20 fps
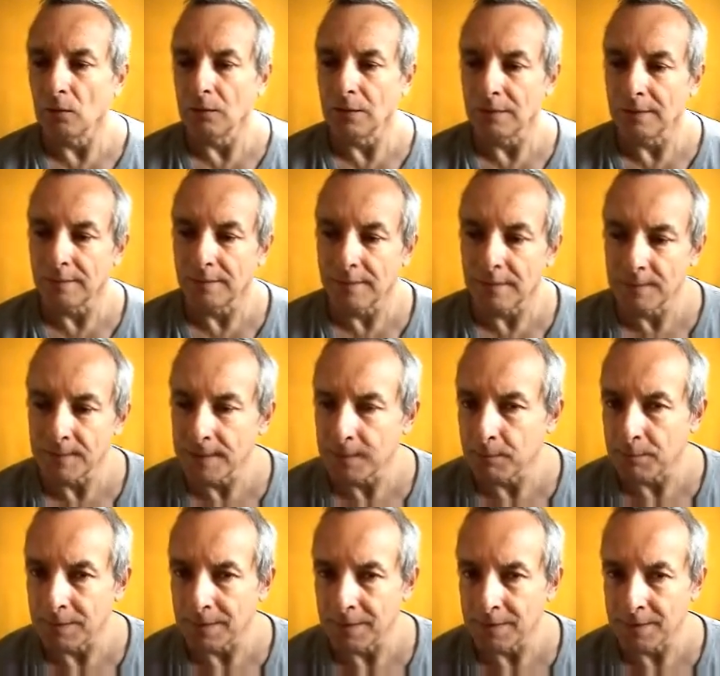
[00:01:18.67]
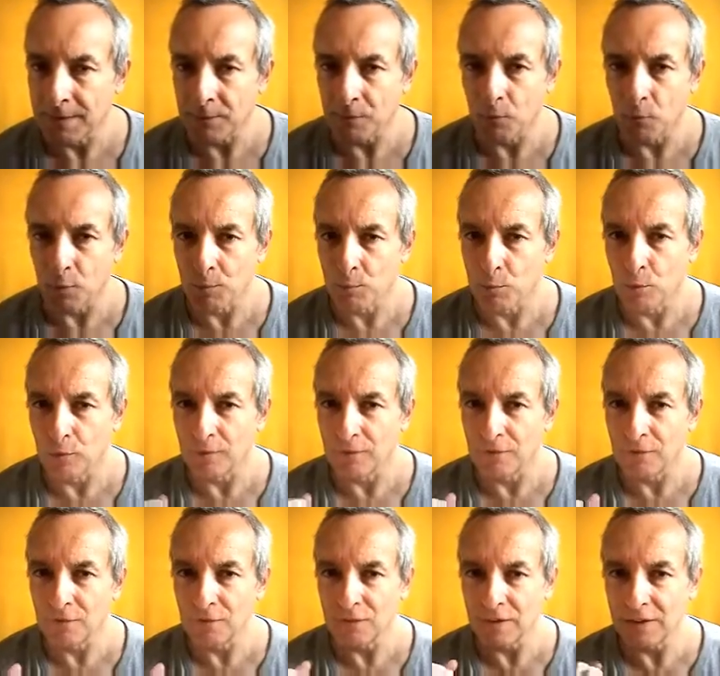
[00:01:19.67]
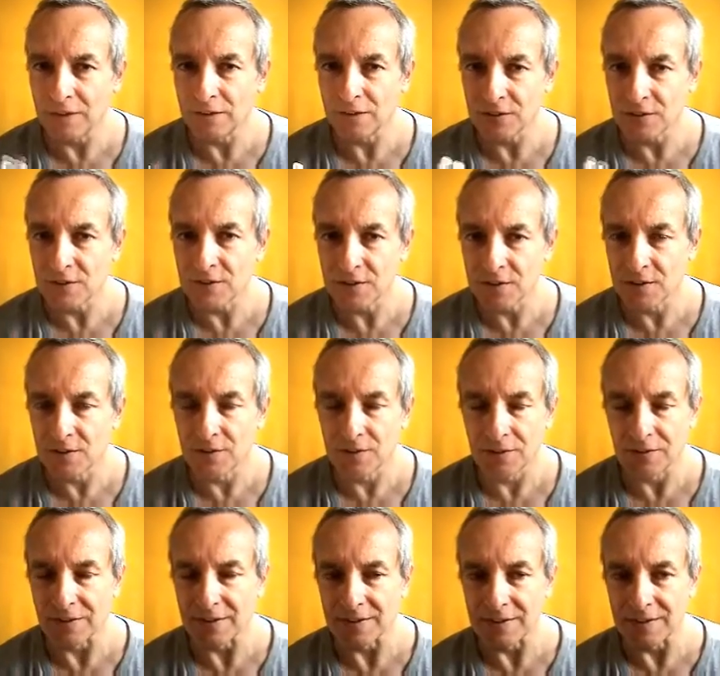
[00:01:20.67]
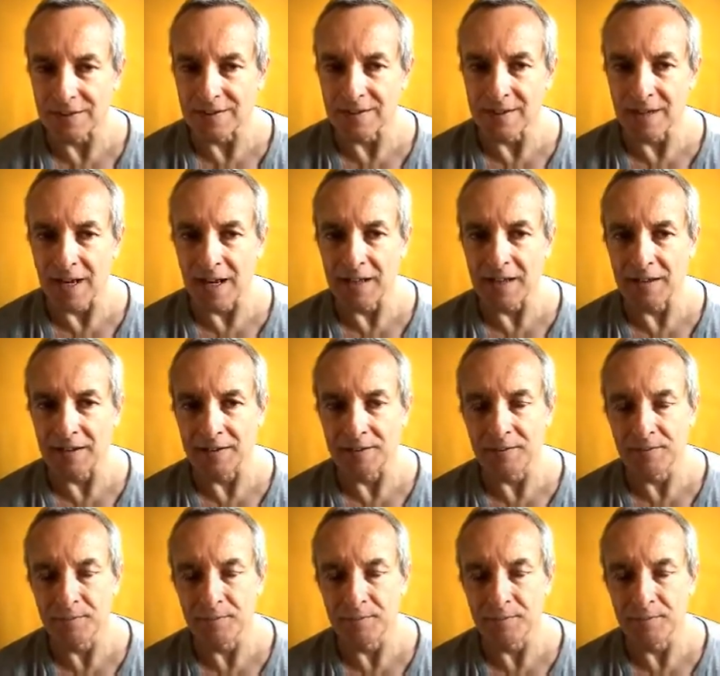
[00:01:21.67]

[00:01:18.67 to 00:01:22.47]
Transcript: which seems to be somewhat more fierce than desire.